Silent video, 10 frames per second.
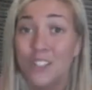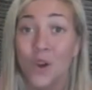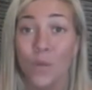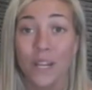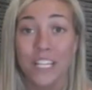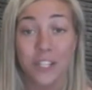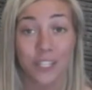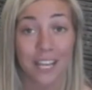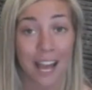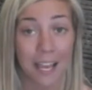Don't waste
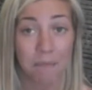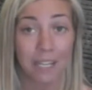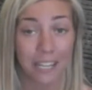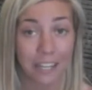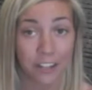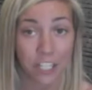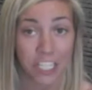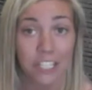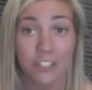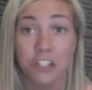your time and
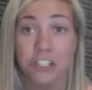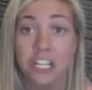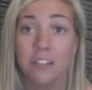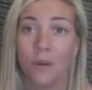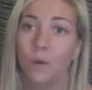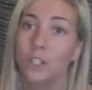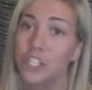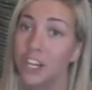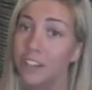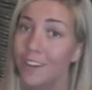energy searching local
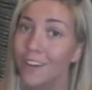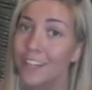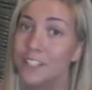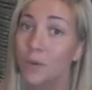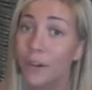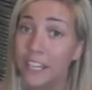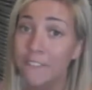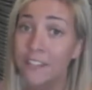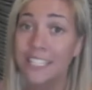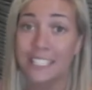junkyards or
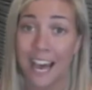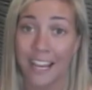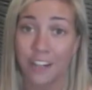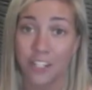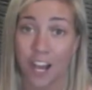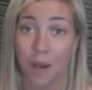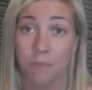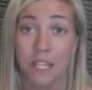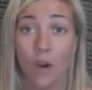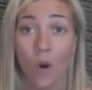even tire
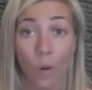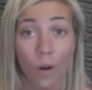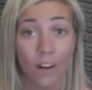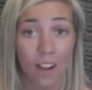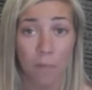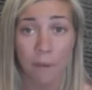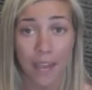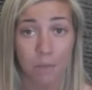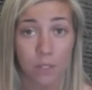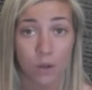shops or
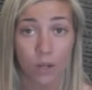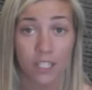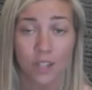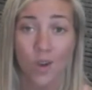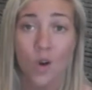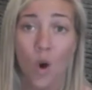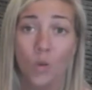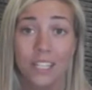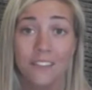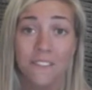hubcap stores
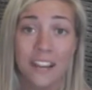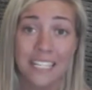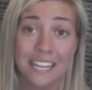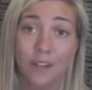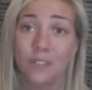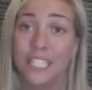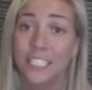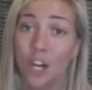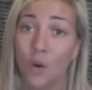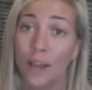only to find out they
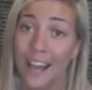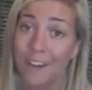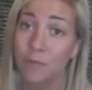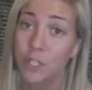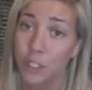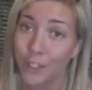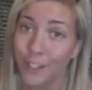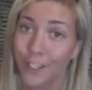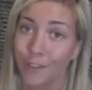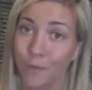don't have what you're
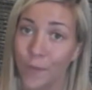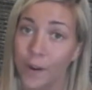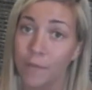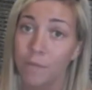looking for